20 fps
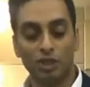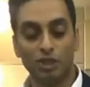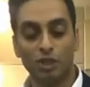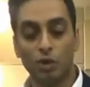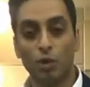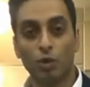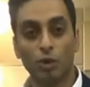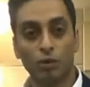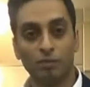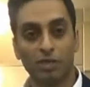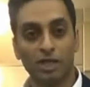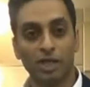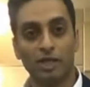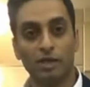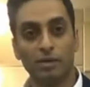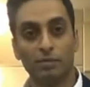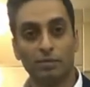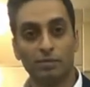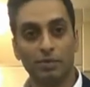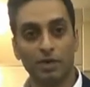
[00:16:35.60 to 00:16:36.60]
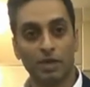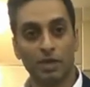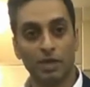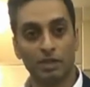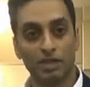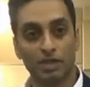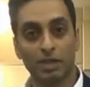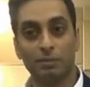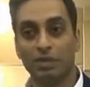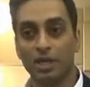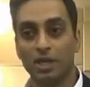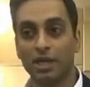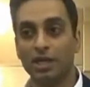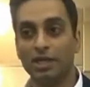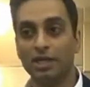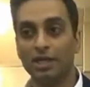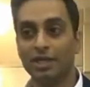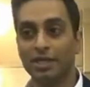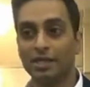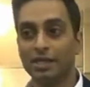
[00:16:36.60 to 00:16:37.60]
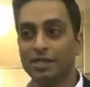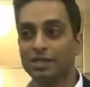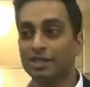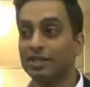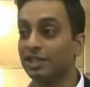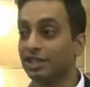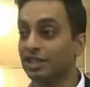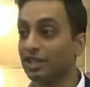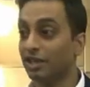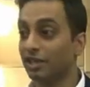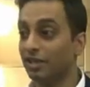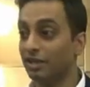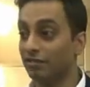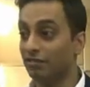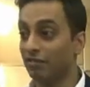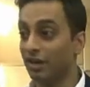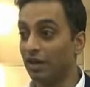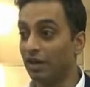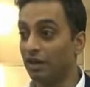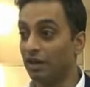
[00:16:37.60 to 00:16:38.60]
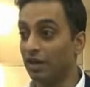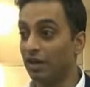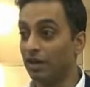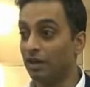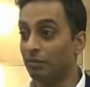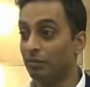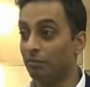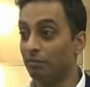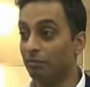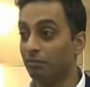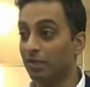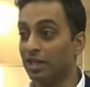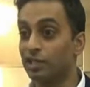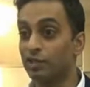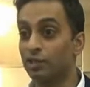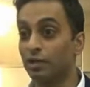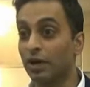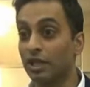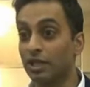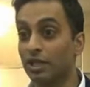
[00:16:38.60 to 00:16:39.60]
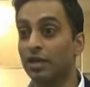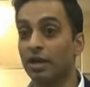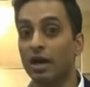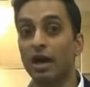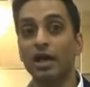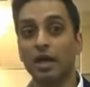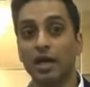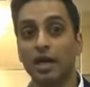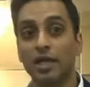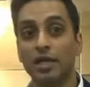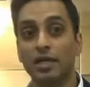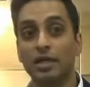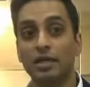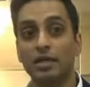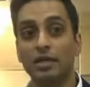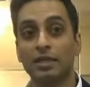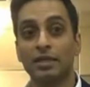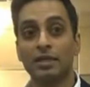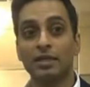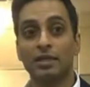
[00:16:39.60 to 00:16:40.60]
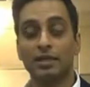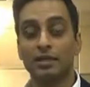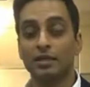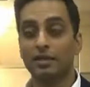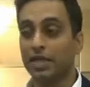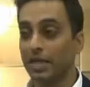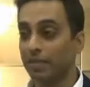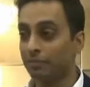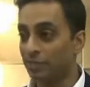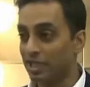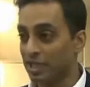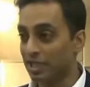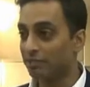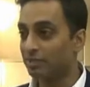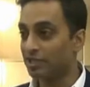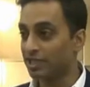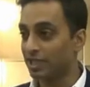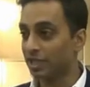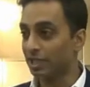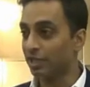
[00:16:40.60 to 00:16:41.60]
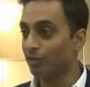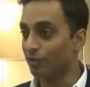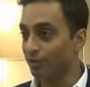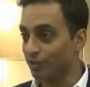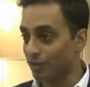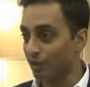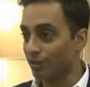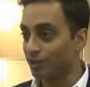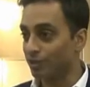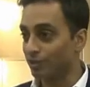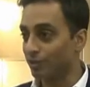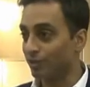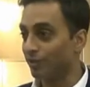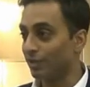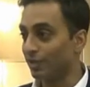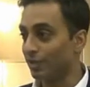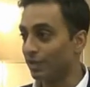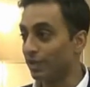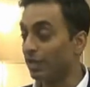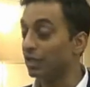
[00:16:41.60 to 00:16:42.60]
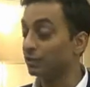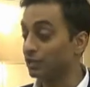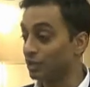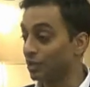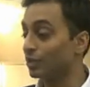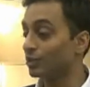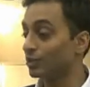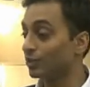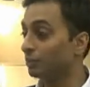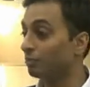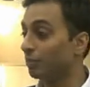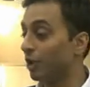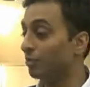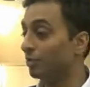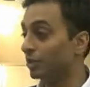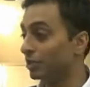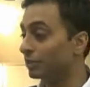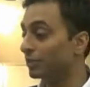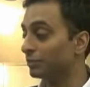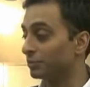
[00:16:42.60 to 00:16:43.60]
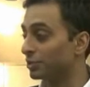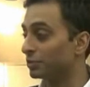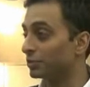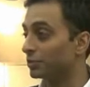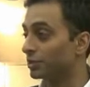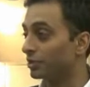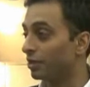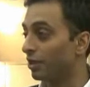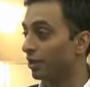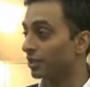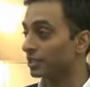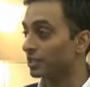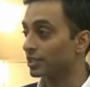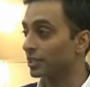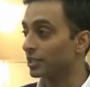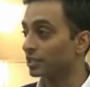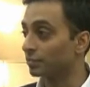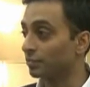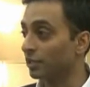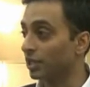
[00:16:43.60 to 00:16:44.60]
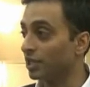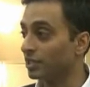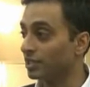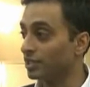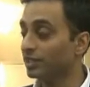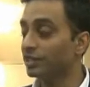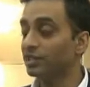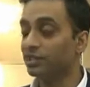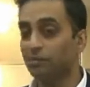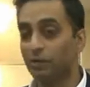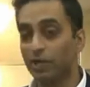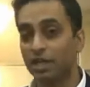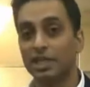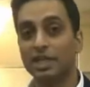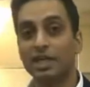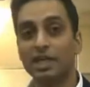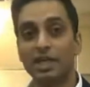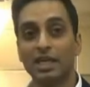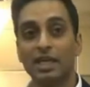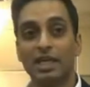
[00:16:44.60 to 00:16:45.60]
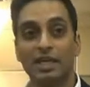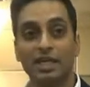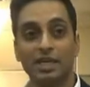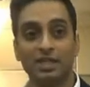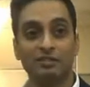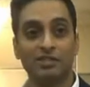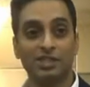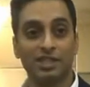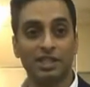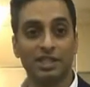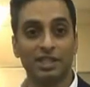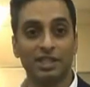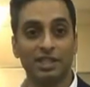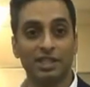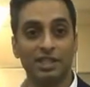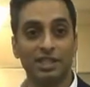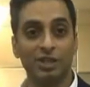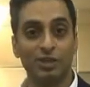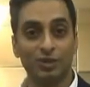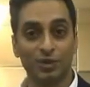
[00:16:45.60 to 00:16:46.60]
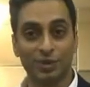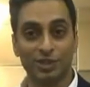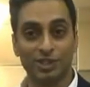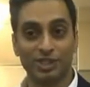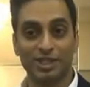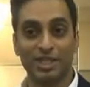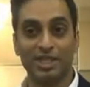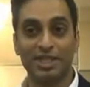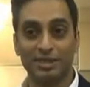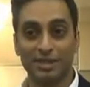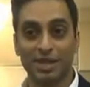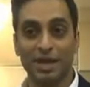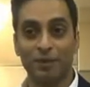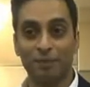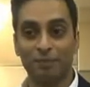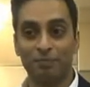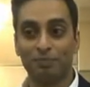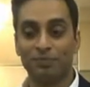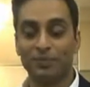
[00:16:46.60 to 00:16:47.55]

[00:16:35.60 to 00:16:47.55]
dole player, tabla sisha of Maestro Al-Raka, named Gypsy, he was also in Bombay Dreams, who's an on-stage percussionist, but he lives in New York City now.